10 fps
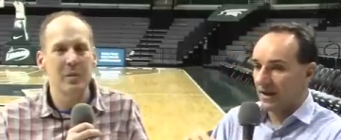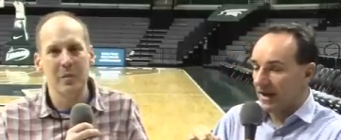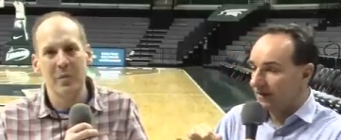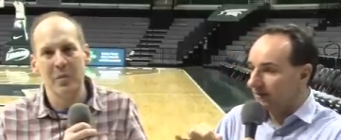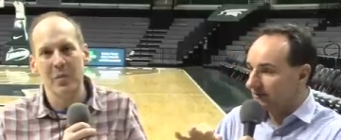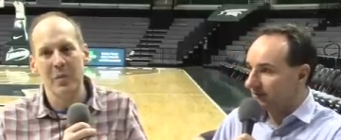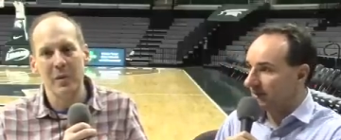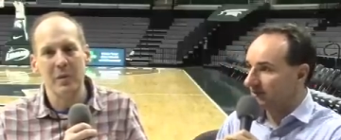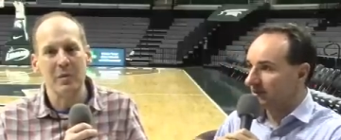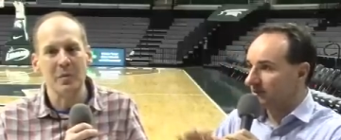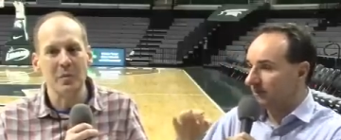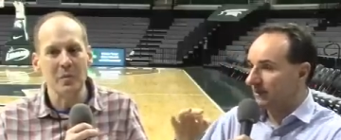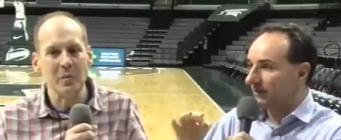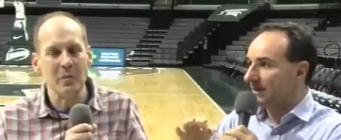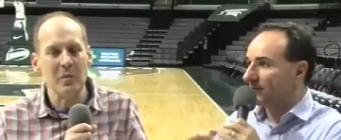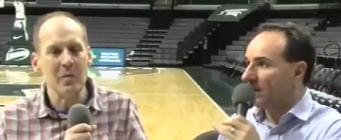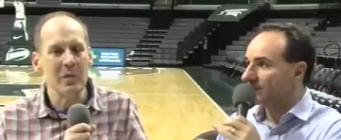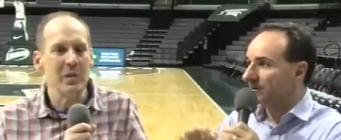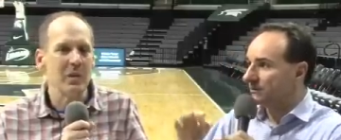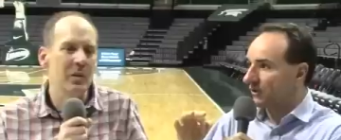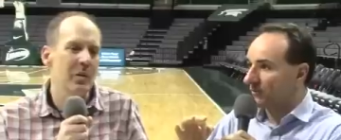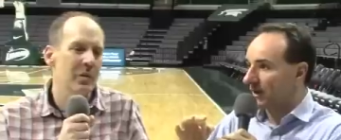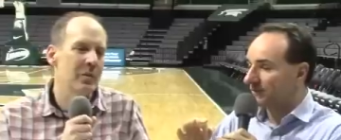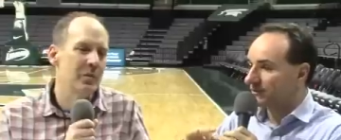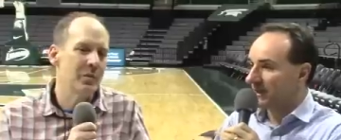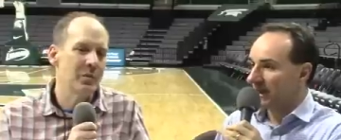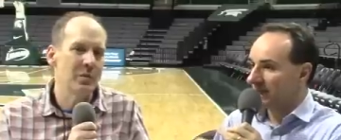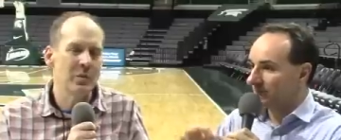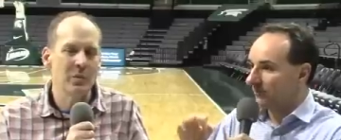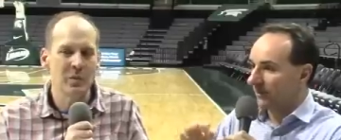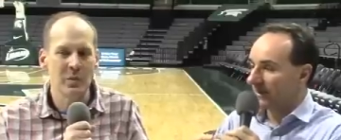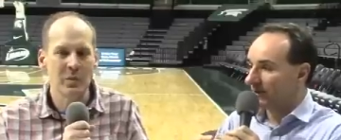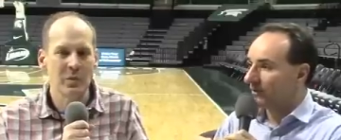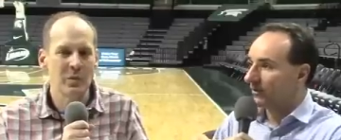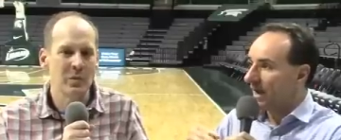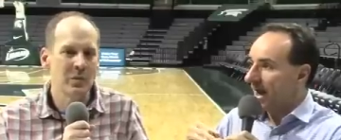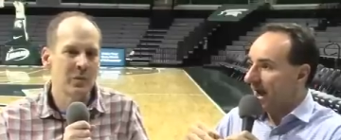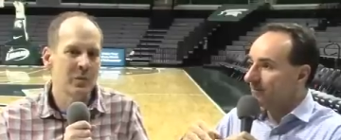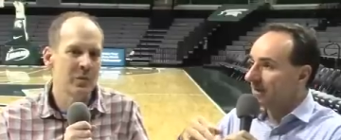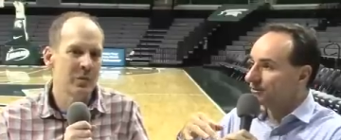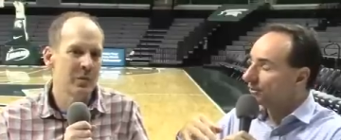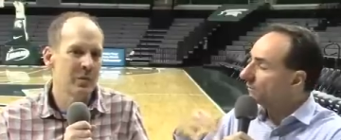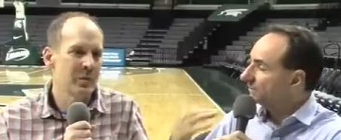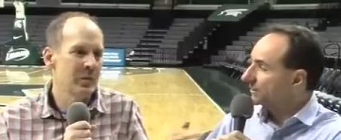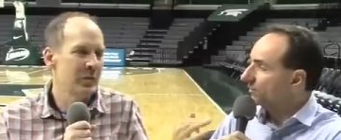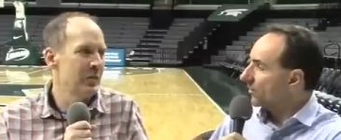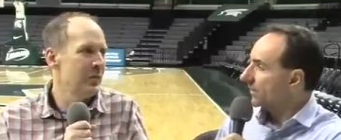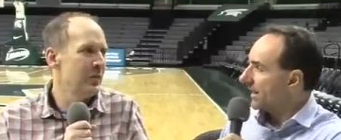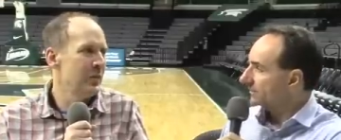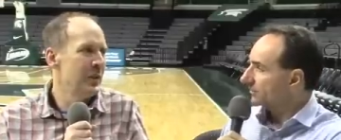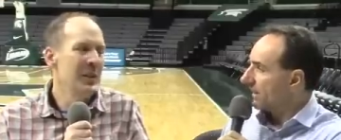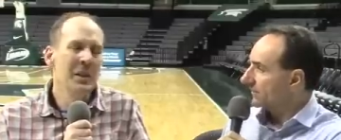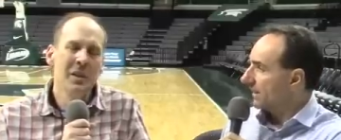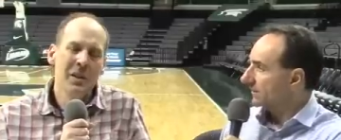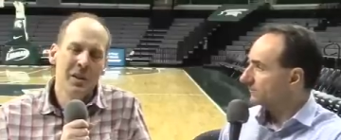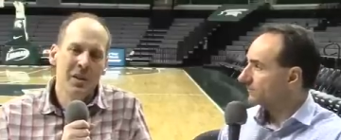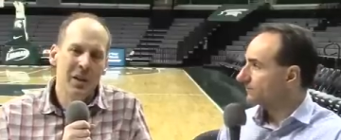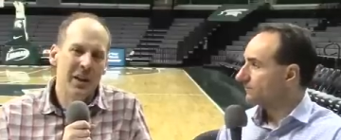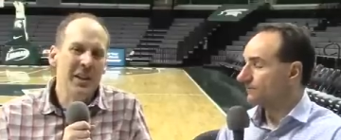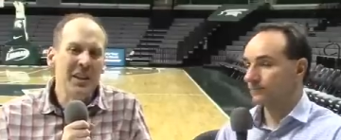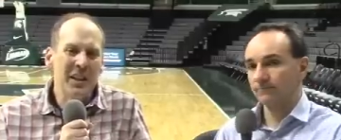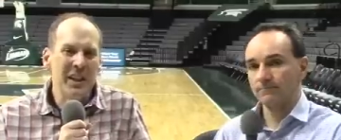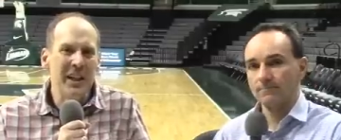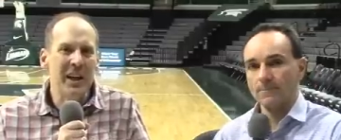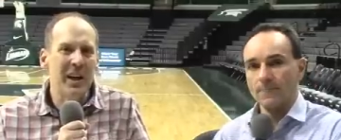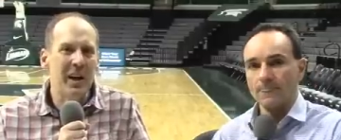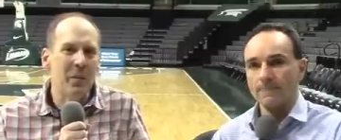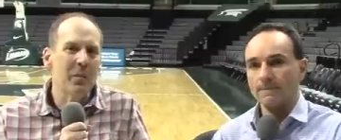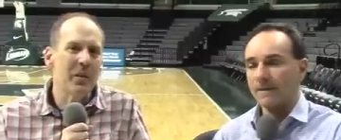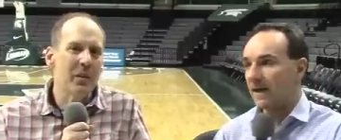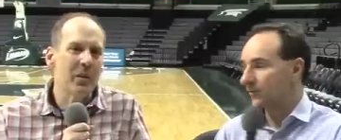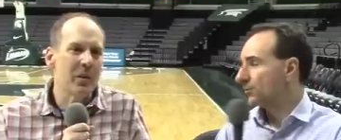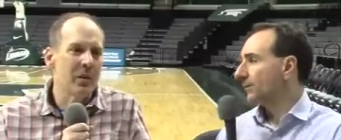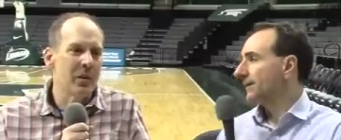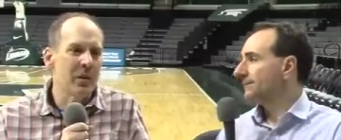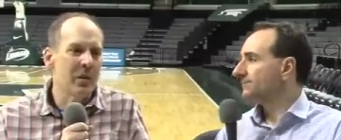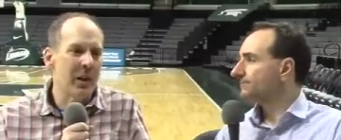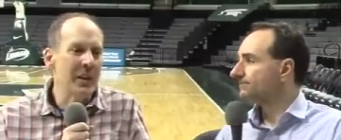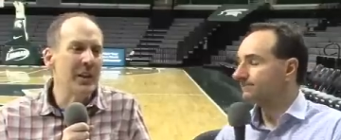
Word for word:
Speaker 1: And his season has been interrupted so much, and he's been playing hurt. I'm not sure we still know the answer on that.
Speaker 2: I think he can.
Speaker 1: On a three?
Speaker 2: I think